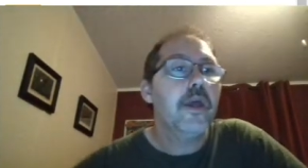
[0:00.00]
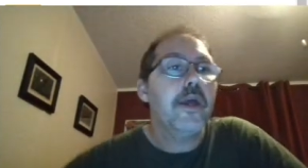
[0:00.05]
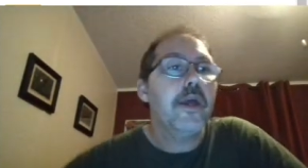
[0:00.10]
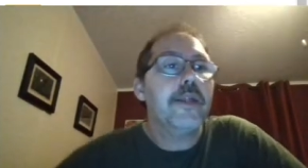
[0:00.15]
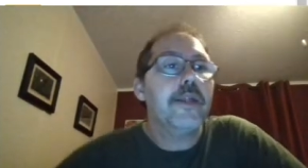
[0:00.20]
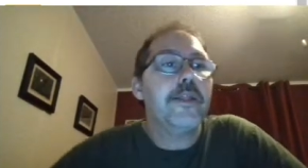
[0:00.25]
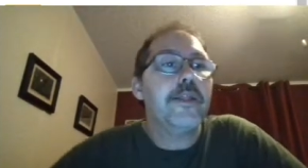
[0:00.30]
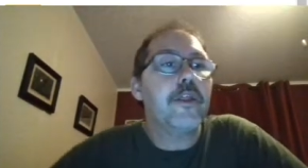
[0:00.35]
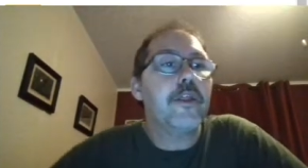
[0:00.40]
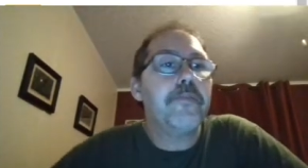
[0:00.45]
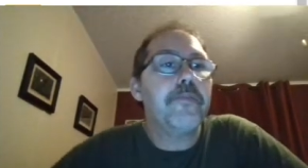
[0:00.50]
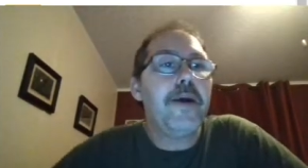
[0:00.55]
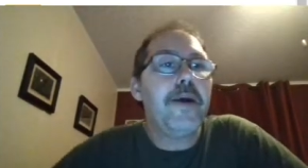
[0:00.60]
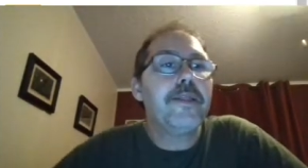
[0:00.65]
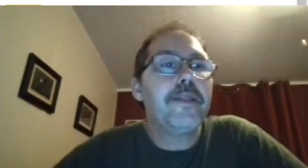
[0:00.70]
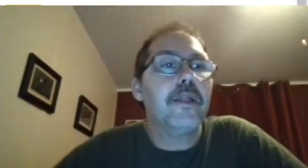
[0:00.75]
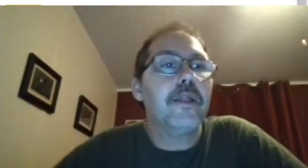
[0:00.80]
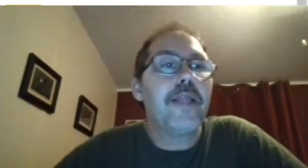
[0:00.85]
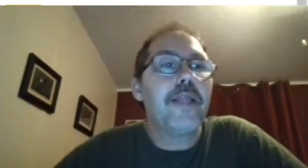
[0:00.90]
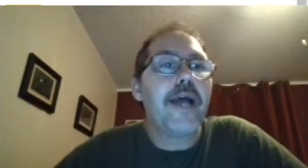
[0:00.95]

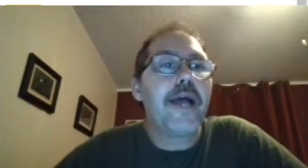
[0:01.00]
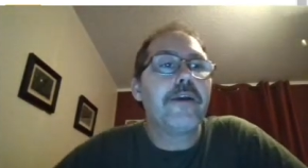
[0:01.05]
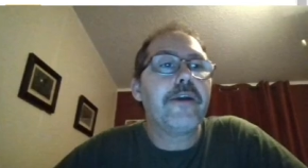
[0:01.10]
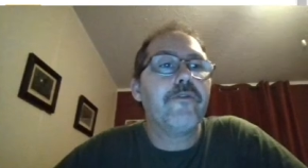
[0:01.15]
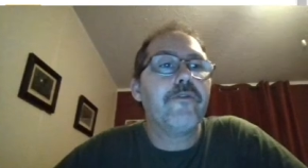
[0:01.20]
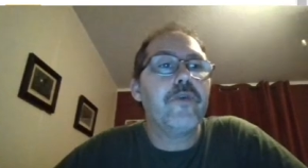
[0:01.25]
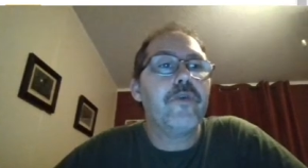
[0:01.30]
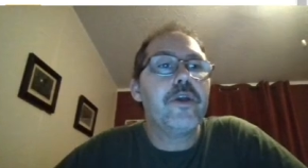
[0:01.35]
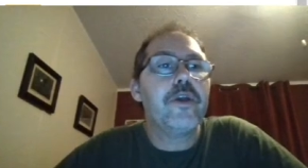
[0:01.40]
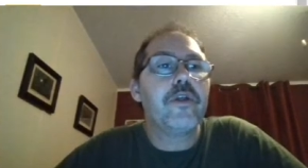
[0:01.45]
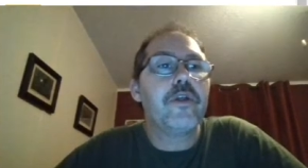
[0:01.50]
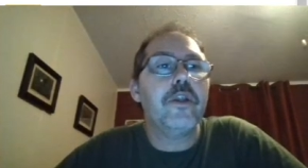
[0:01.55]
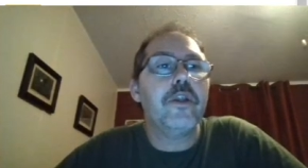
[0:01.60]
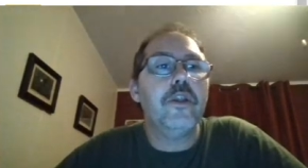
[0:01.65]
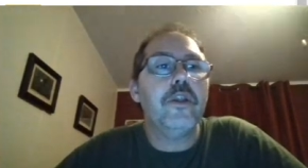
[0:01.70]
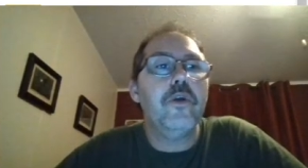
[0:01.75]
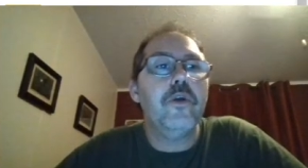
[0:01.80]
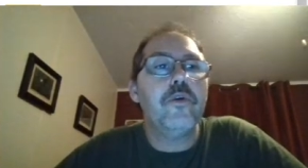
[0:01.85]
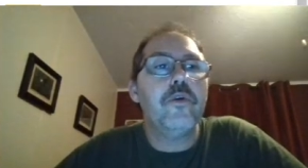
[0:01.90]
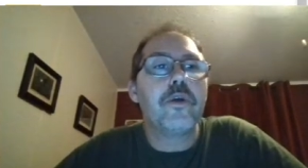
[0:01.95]
Despite the lack of
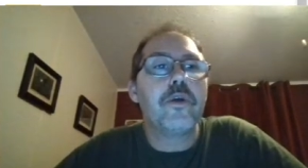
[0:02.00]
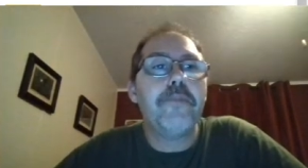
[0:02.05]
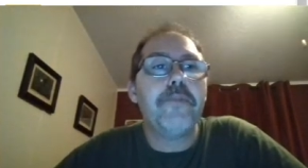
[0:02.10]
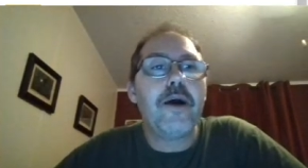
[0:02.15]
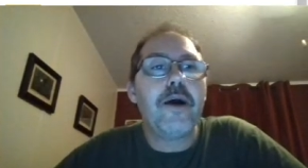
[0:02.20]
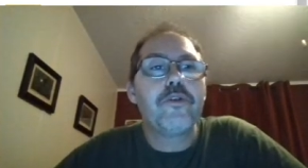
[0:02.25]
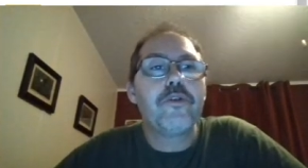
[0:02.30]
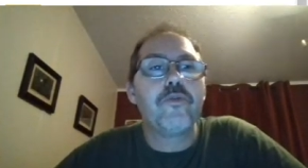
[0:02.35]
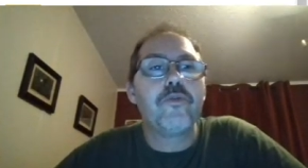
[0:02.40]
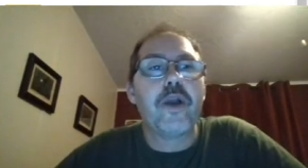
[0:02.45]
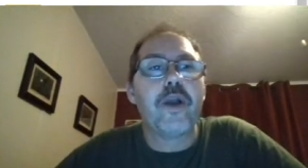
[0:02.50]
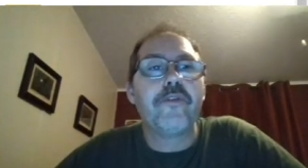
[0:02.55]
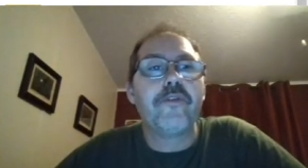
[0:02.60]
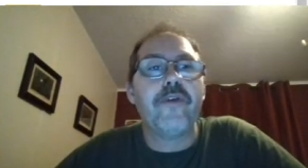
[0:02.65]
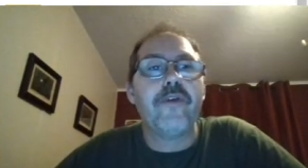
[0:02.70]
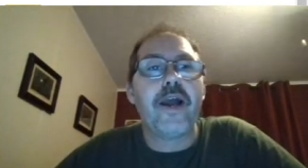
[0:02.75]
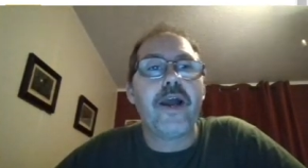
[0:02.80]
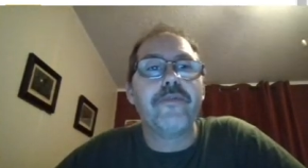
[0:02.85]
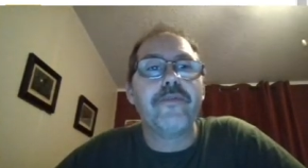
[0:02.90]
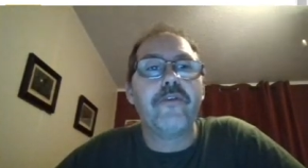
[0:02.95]
recent news about Shrek
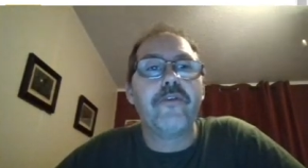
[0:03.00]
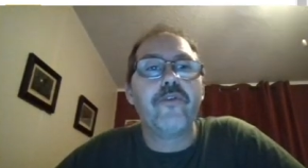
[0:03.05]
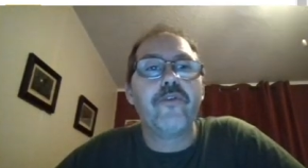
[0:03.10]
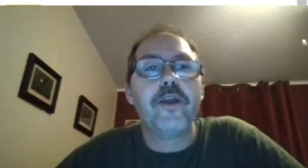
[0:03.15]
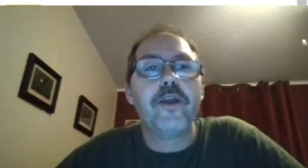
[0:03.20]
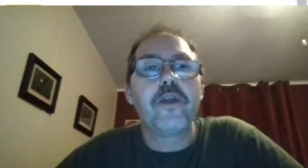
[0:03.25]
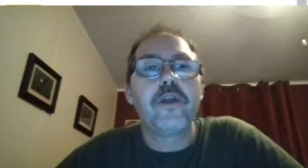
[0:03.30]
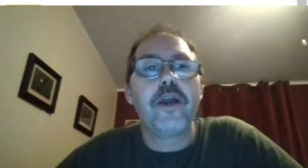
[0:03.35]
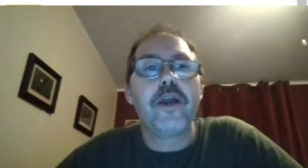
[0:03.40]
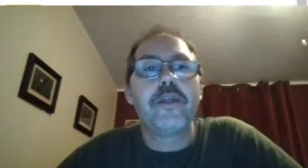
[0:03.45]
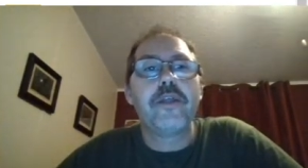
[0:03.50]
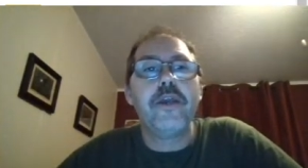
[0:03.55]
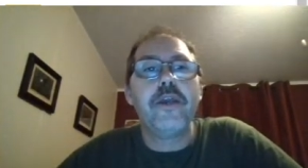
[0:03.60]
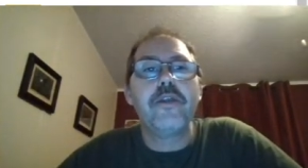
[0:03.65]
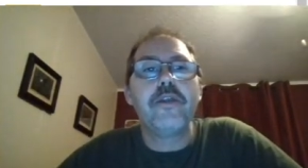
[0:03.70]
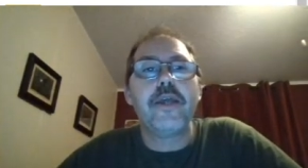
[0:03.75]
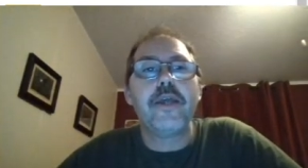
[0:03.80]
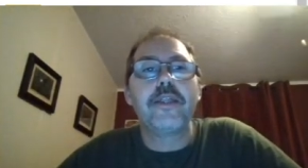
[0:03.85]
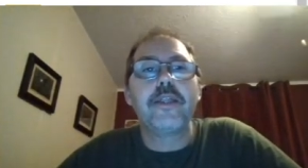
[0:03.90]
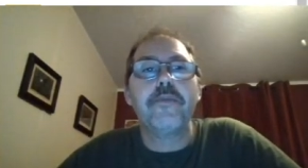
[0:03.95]
5, the franchise
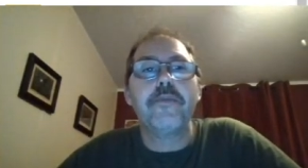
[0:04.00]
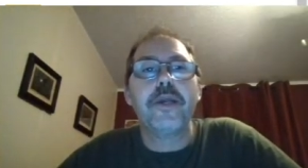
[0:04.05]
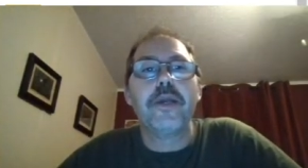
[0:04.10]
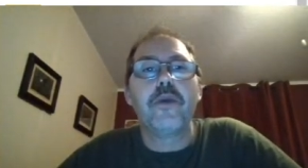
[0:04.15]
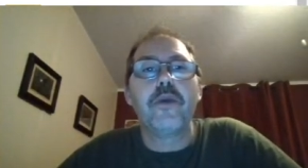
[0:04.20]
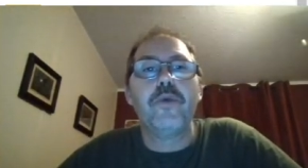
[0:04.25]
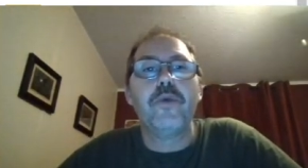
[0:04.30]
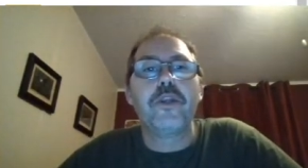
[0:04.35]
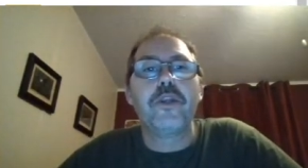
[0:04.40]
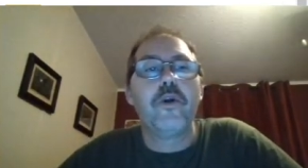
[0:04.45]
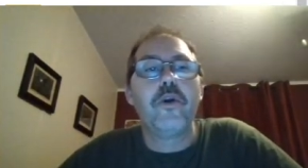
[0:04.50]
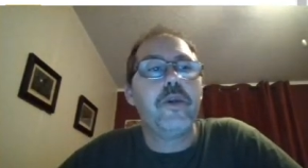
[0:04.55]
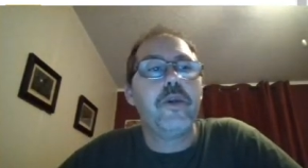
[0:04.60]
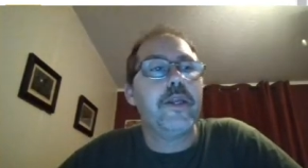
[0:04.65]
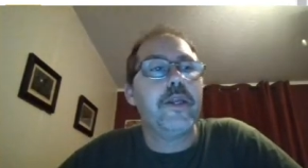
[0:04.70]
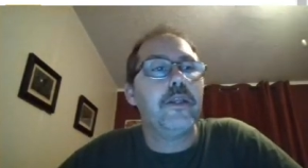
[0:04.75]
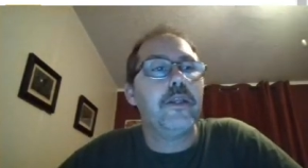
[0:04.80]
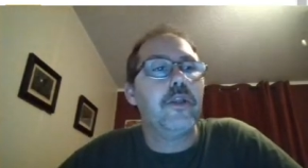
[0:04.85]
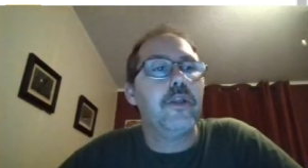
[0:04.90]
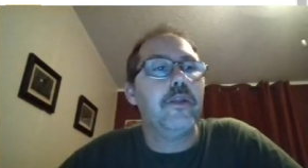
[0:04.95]
is set to make a
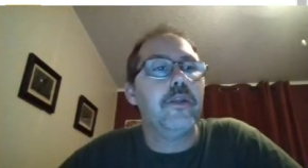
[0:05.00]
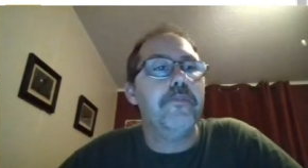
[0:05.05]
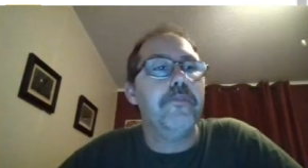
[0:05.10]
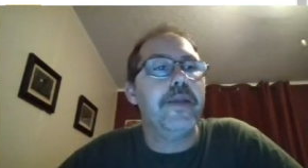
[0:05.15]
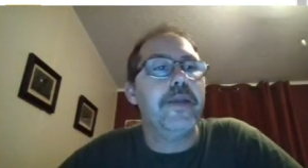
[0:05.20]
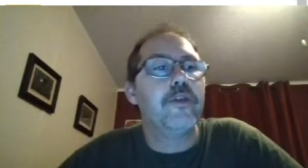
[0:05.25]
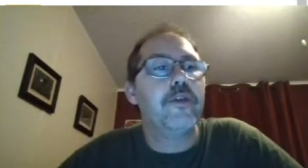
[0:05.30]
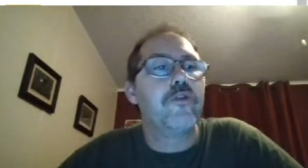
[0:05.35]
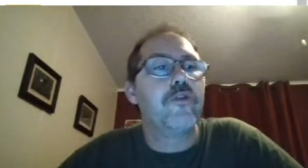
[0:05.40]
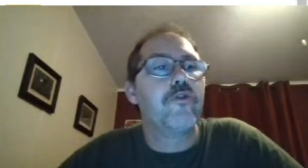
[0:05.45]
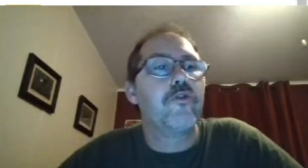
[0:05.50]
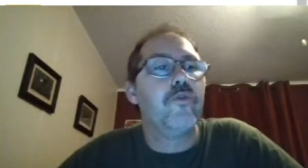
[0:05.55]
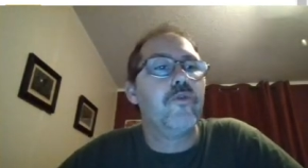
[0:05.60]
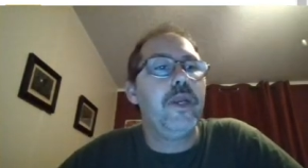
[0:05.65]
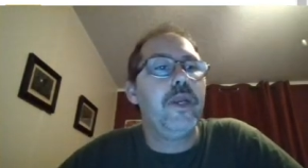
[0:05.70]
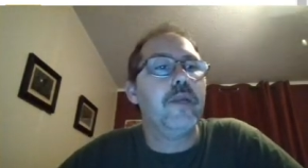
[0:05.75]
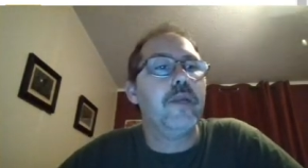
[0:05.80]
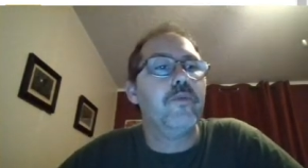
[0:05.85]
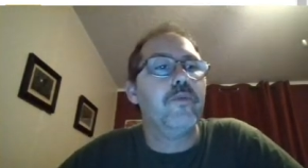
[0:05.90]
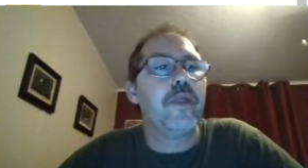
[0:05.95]
return to the big
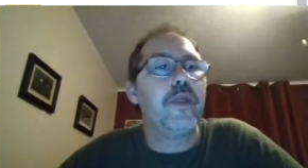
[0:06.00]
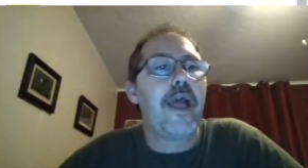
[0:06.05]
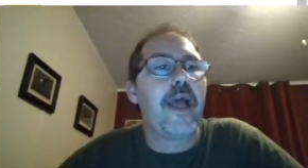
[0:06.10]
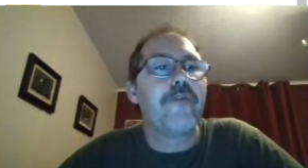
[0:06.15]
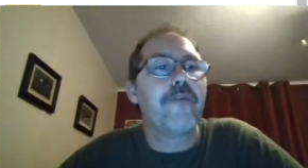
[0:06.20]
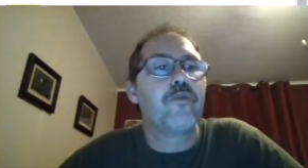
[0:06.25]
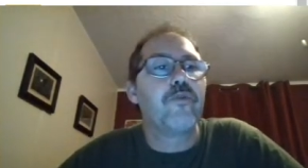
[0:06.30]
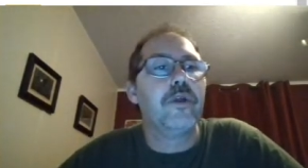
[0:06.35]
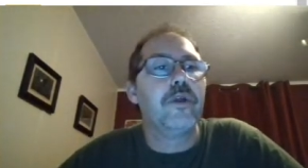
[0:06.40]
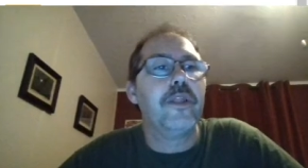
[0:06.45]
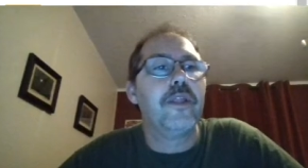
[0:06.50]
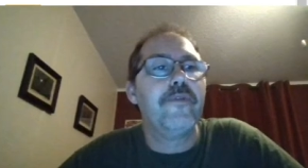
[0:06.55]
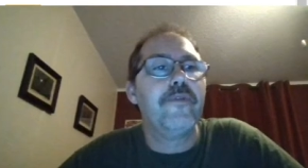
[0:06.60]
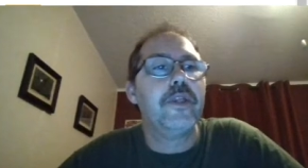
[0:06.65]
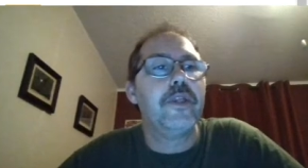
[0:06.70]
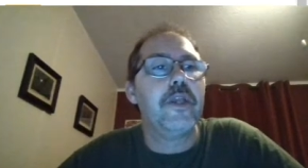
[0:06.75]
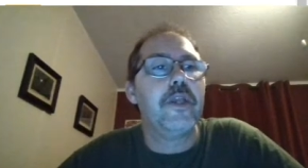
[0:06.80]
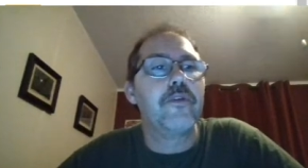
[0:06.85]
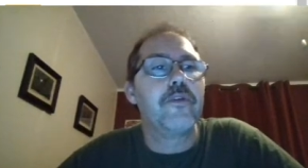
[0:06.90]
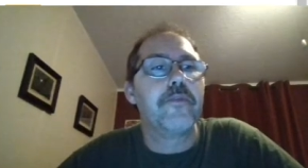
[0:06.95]
screen after
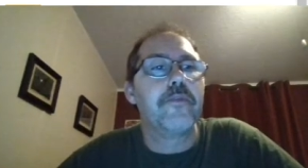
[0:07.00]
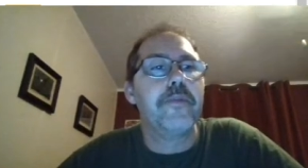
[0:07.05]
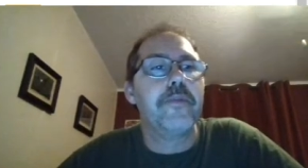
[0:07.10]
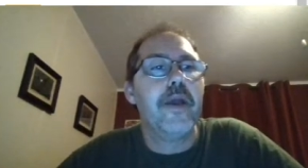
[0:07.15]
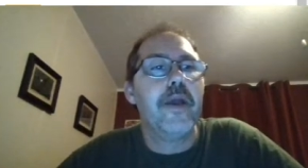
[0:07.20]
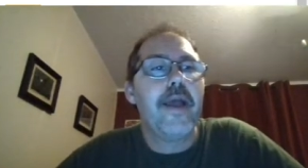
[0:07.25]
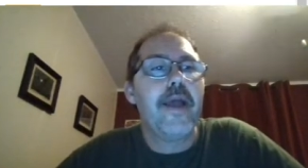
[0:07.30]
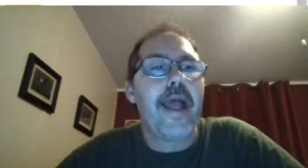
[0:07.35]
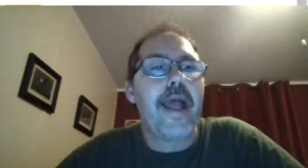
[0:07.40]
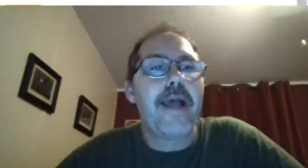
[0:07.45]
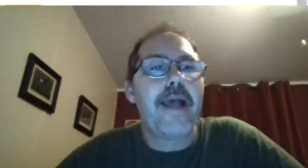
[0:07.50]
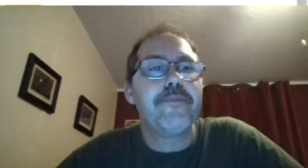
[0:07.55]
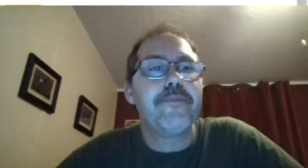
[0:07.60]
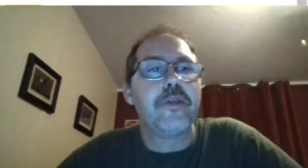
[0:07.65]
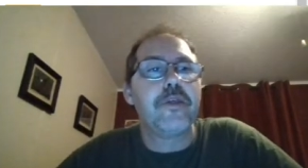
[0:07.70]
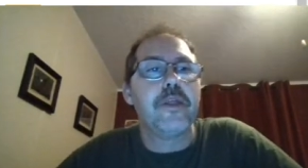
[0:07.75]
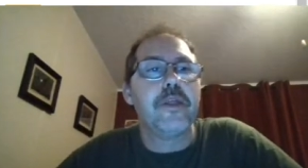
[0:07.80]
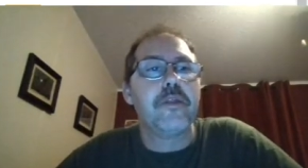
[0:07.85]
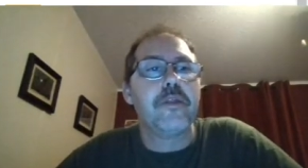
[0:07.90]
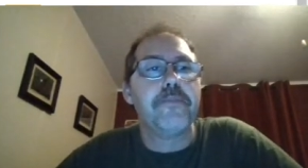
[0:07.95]
11 years of
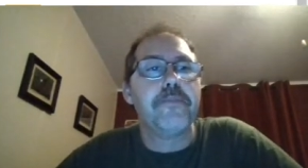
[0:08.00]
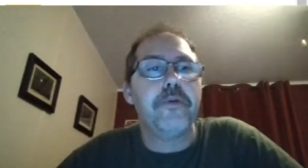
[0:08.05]
absence.